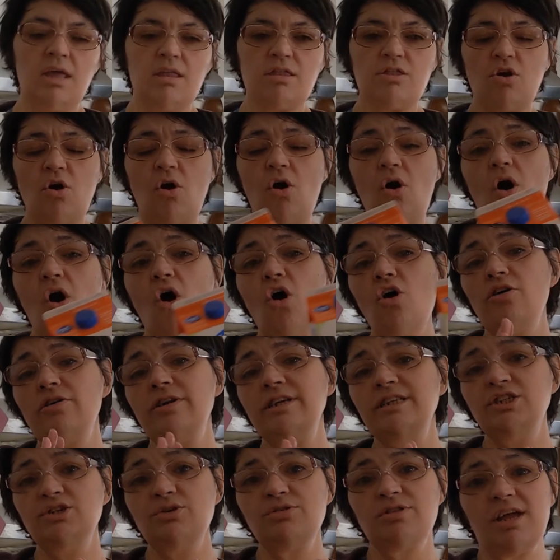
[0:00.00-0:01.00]
So
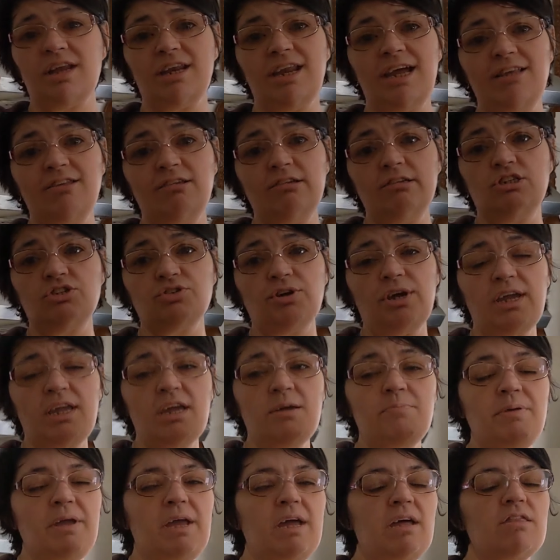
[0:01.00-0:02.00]
orange juice, I like to drink
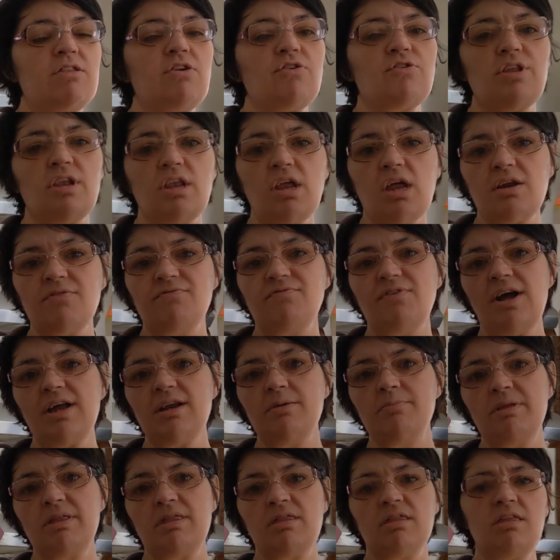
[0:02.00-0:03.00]
it because there's a lot of
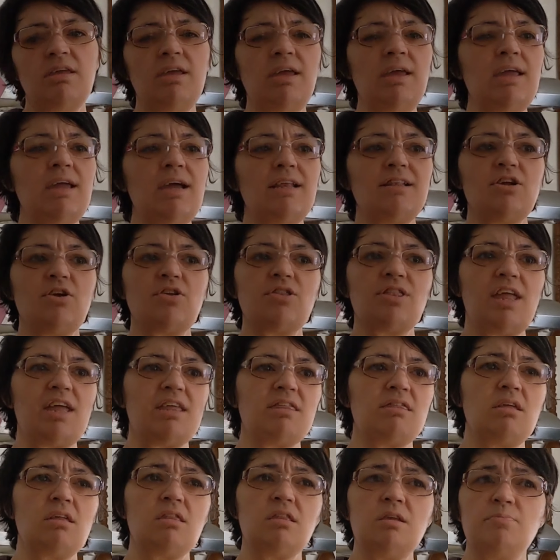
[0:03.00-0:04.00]
vitamin C. There's like
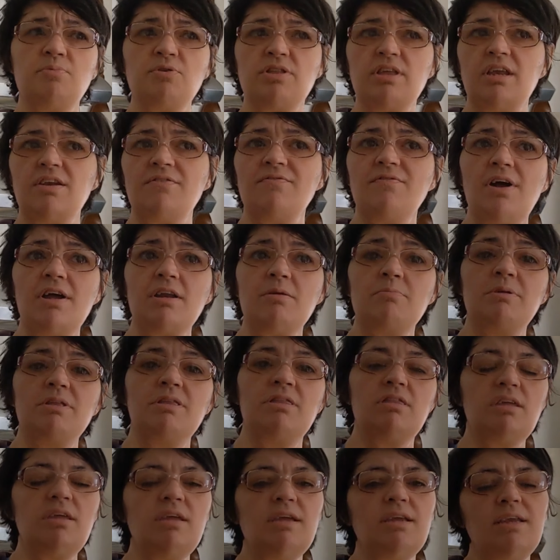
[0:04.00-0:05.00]
60% of vitamin
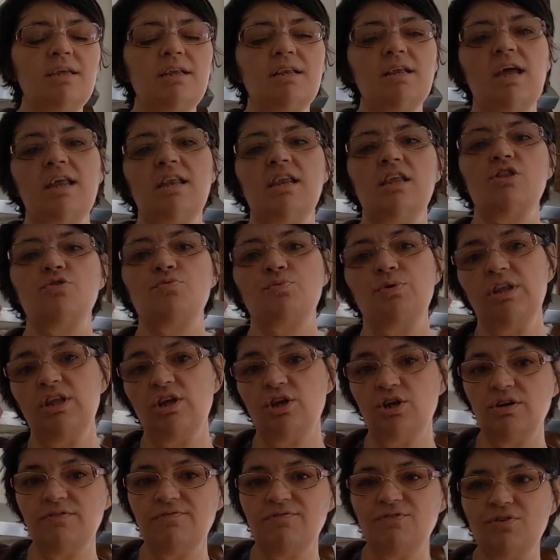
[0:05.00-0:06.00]
C in it and it's really
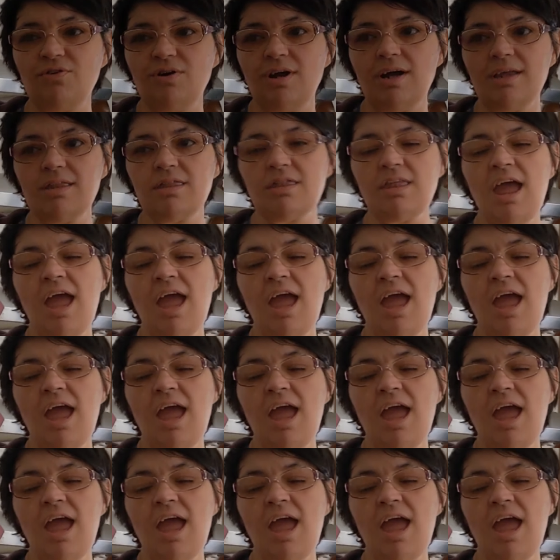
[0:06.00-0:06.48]
good for us.